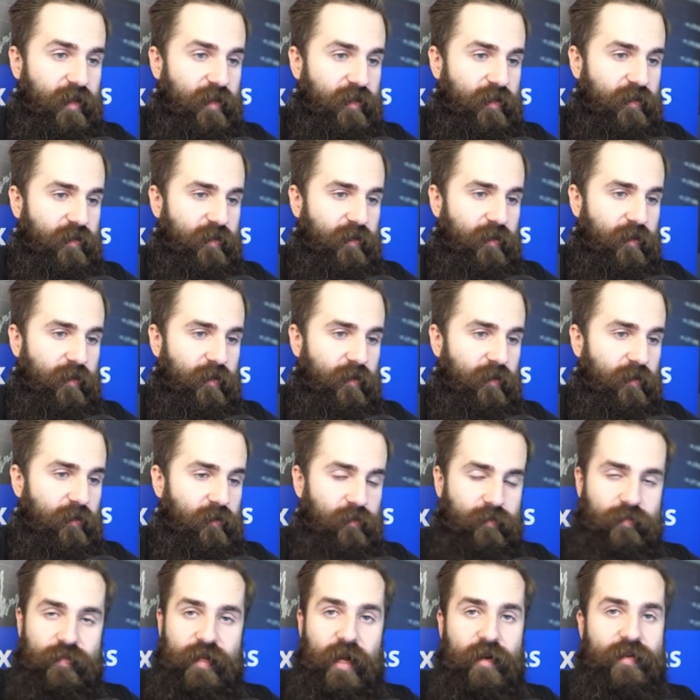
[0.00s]

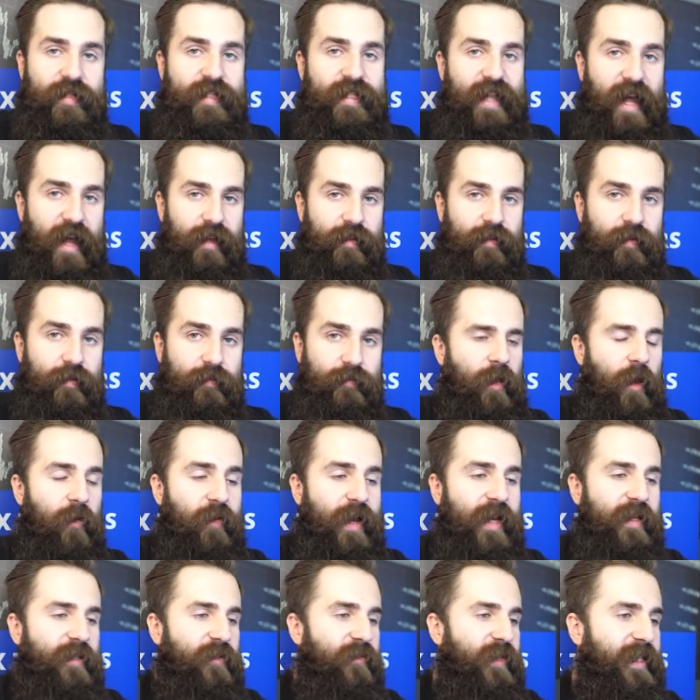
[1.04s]
so there is that.
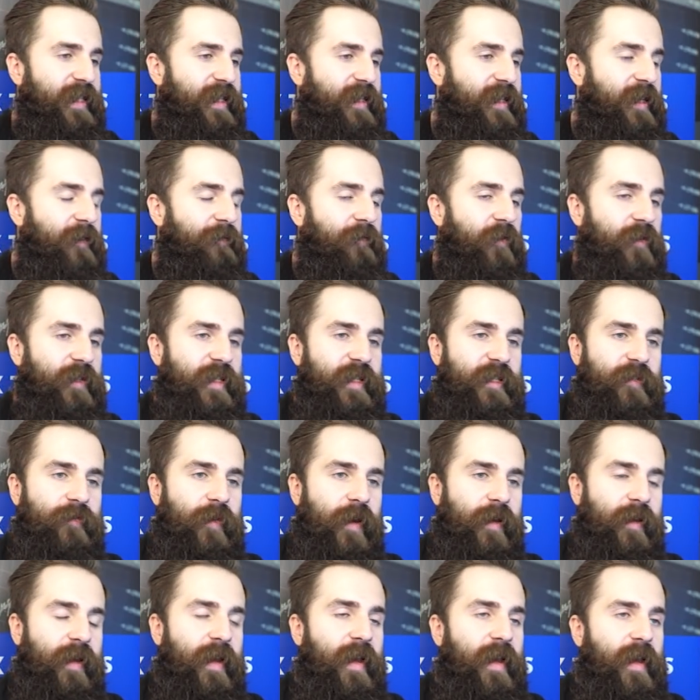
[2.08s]
Okay, so this is it for this
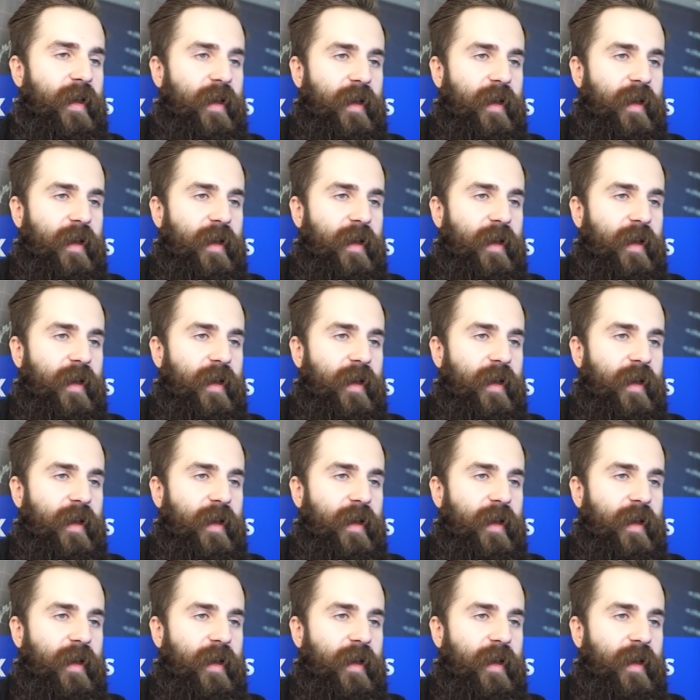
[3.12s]
one.